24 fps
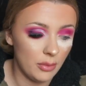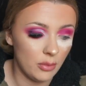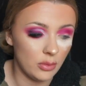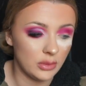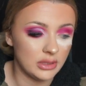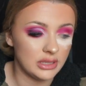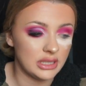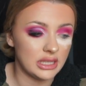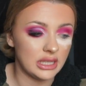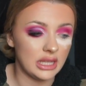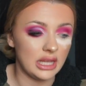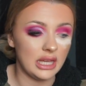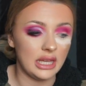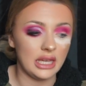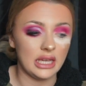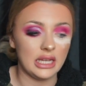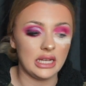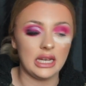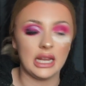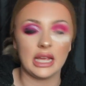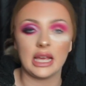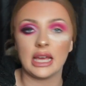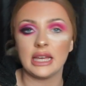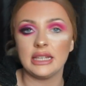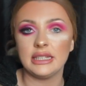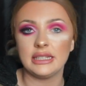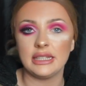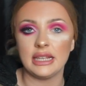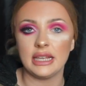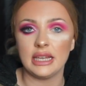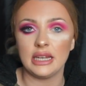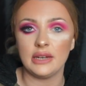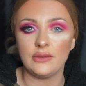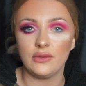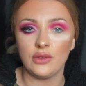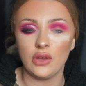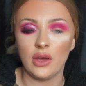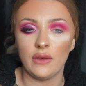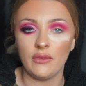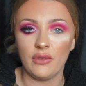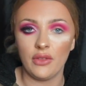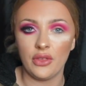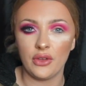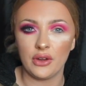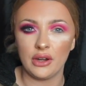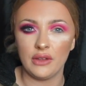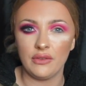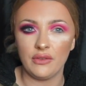but once again, like I said, if you have
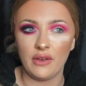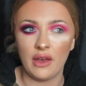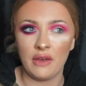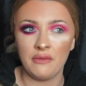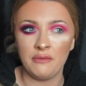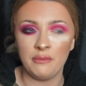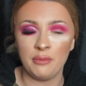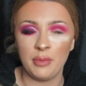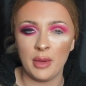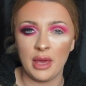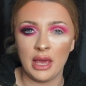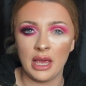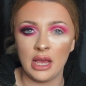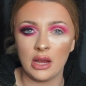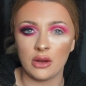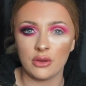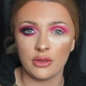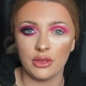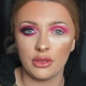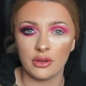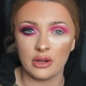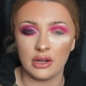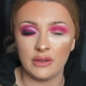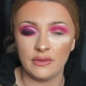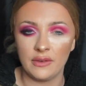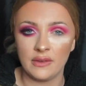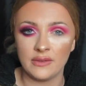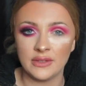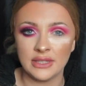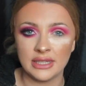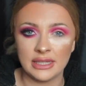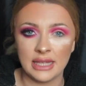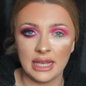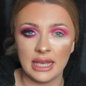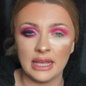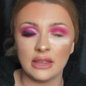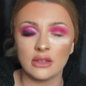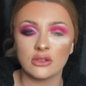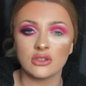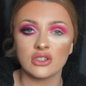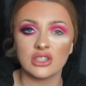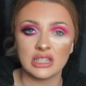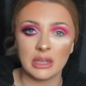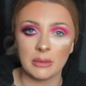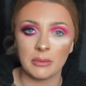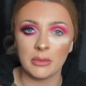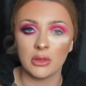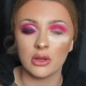the 35B or the 35C, there's
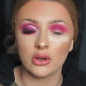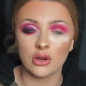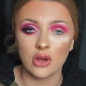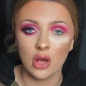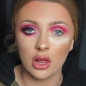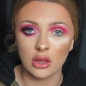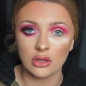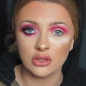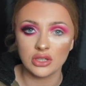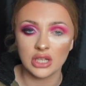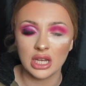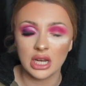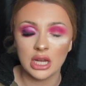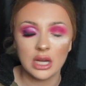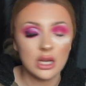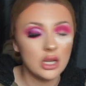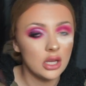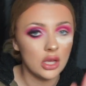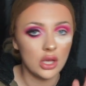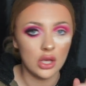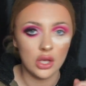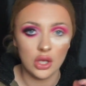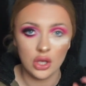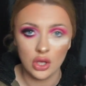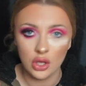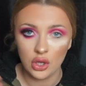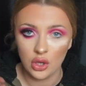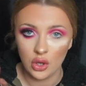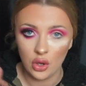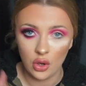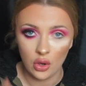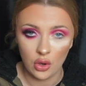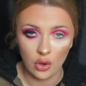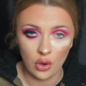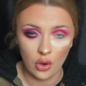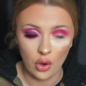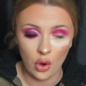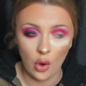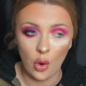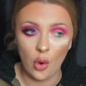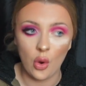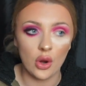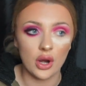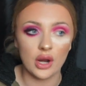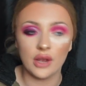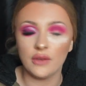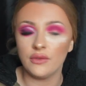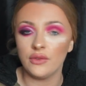similar colours in it.
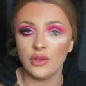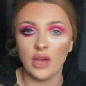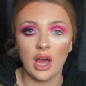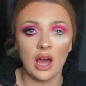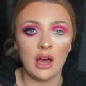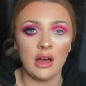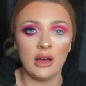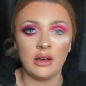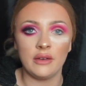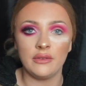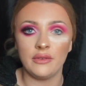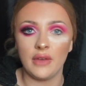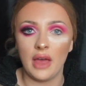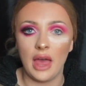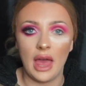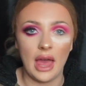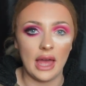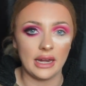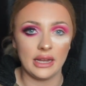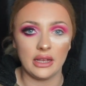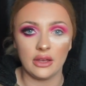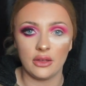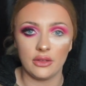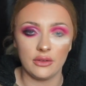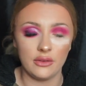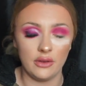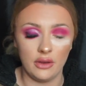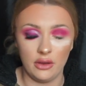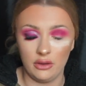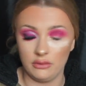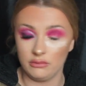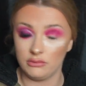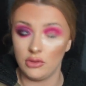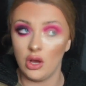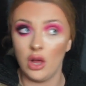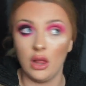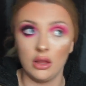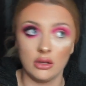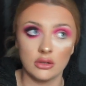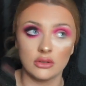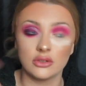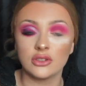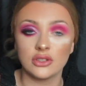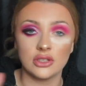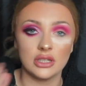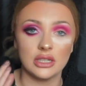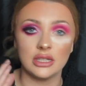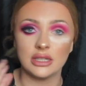Or if you have any other
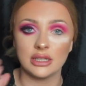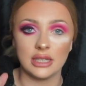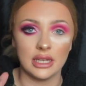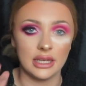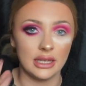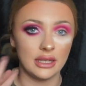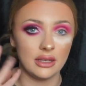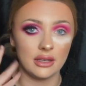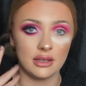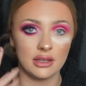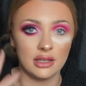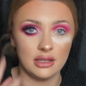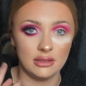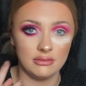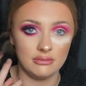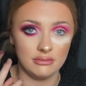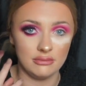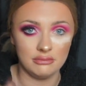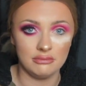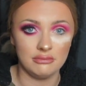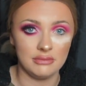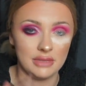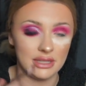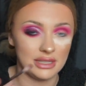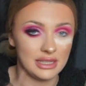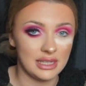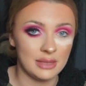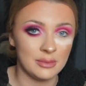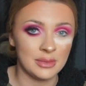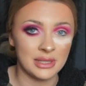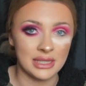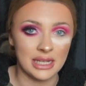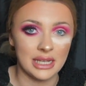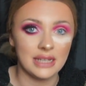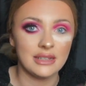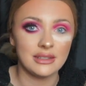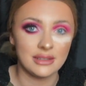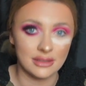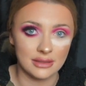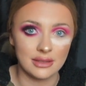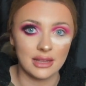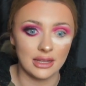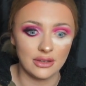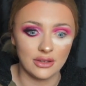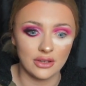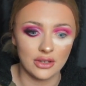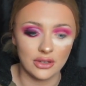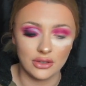colours that's like the same as this,
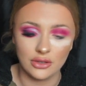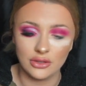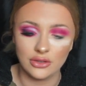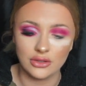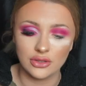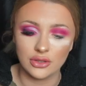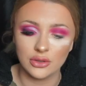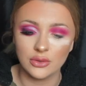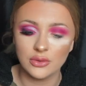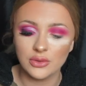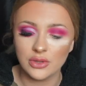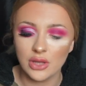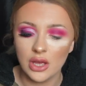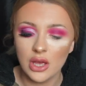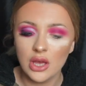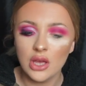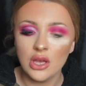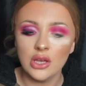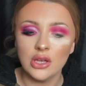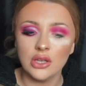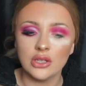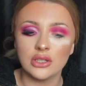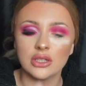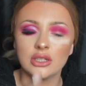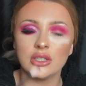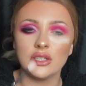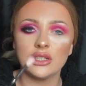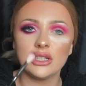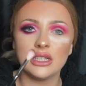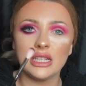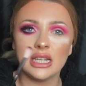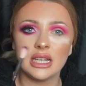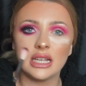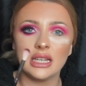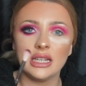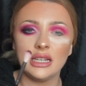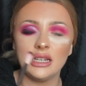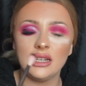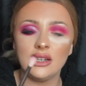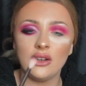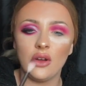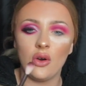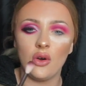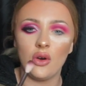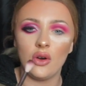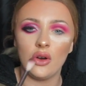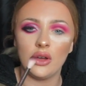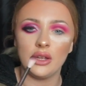then you could use those. So just taking it
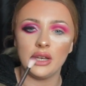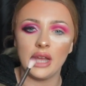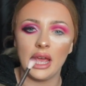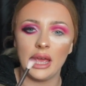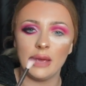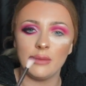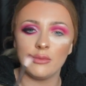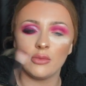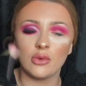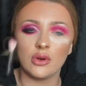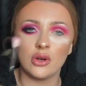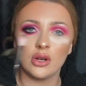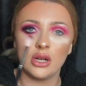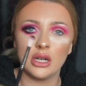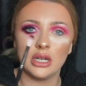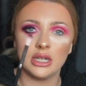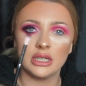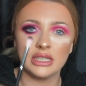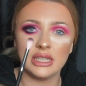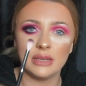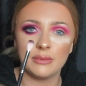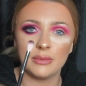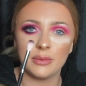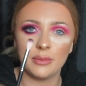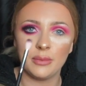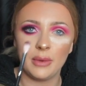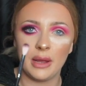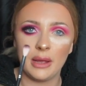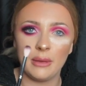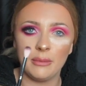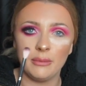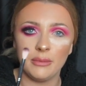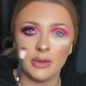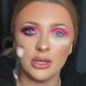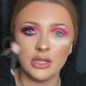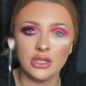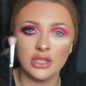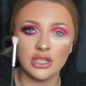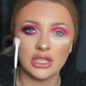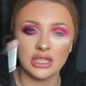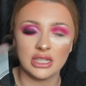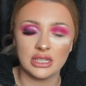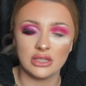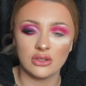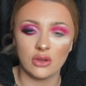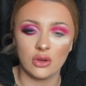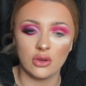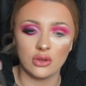on a more taper blending brush. This
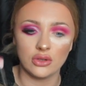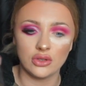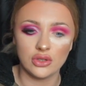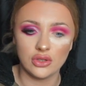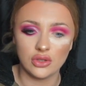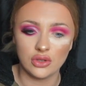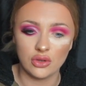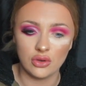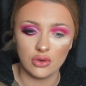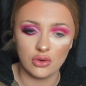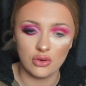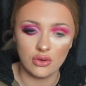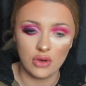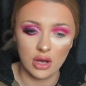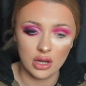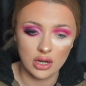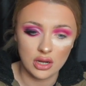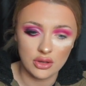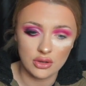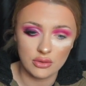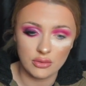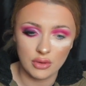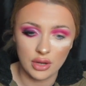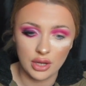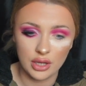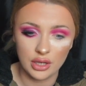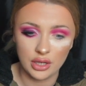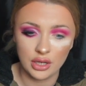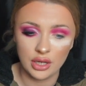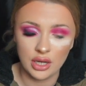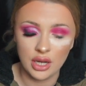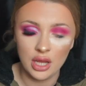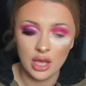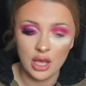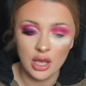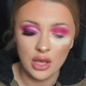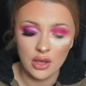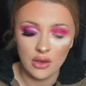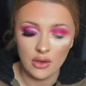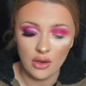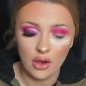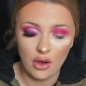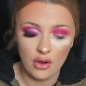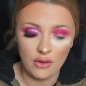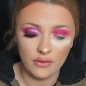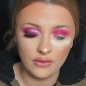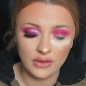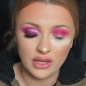is also another one
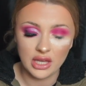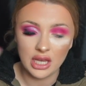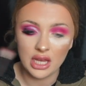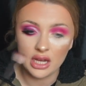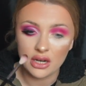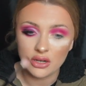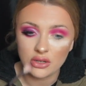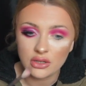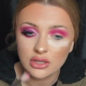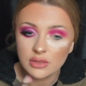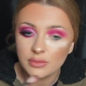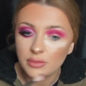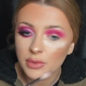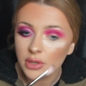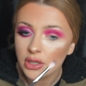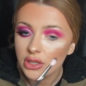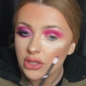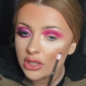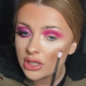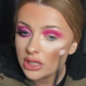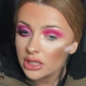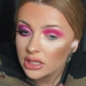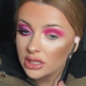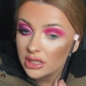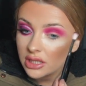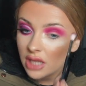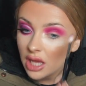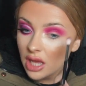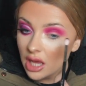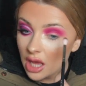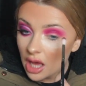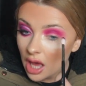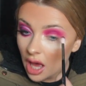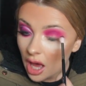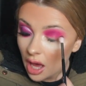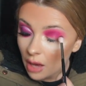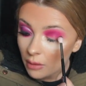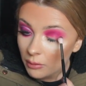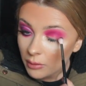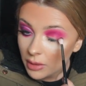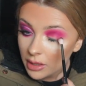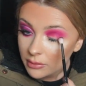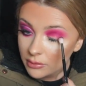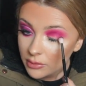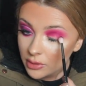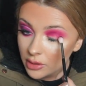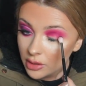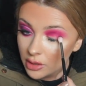of CREASE brushes. And what
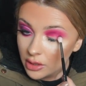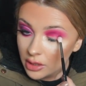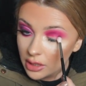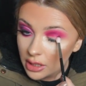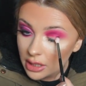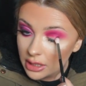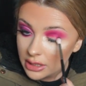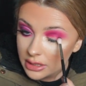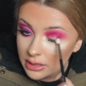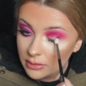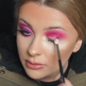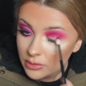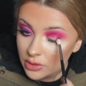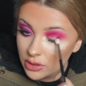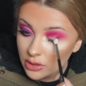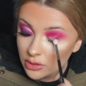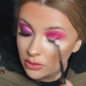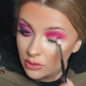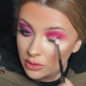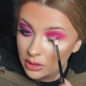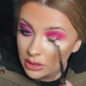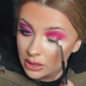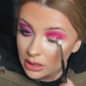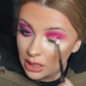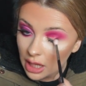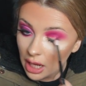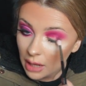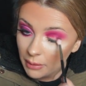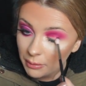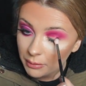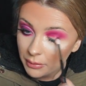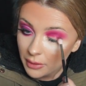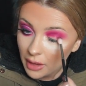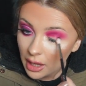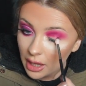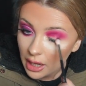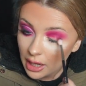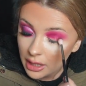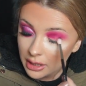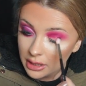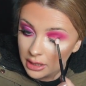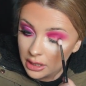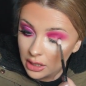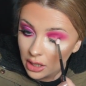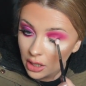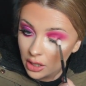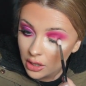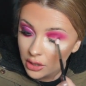I'm doing is I'm just going to tap that at
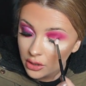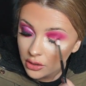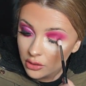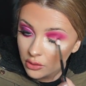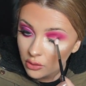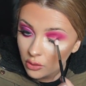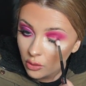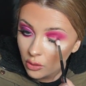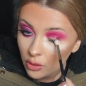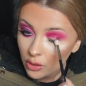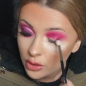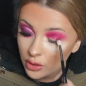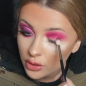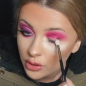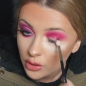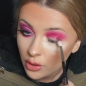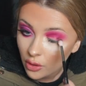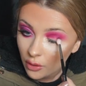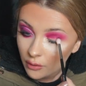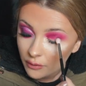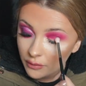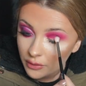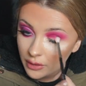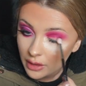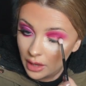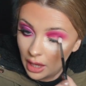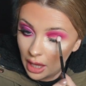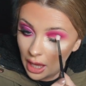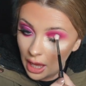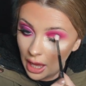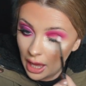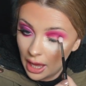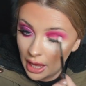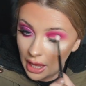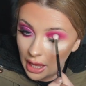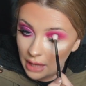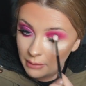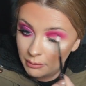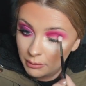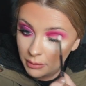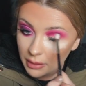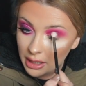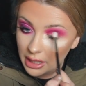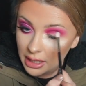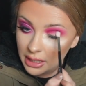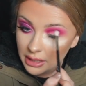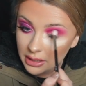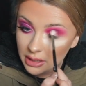the outer corner of the eye and
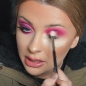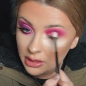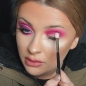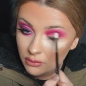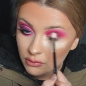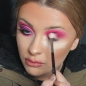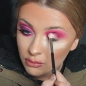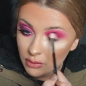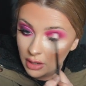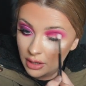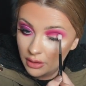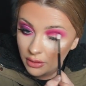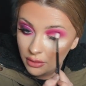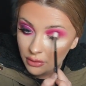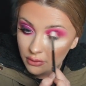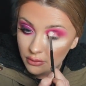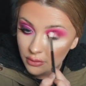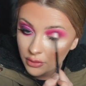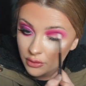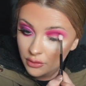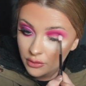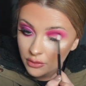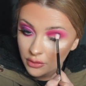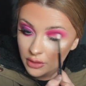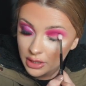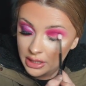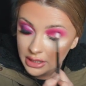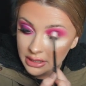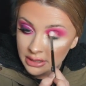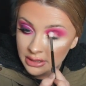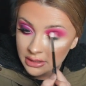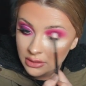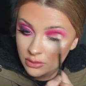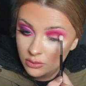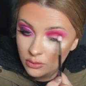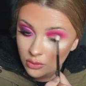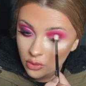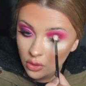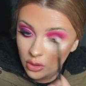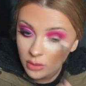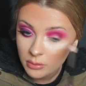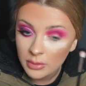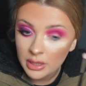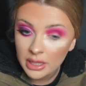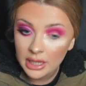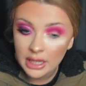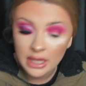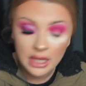blend it right through the crease. So
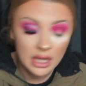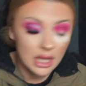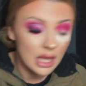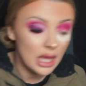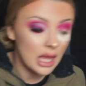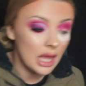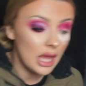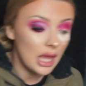normally,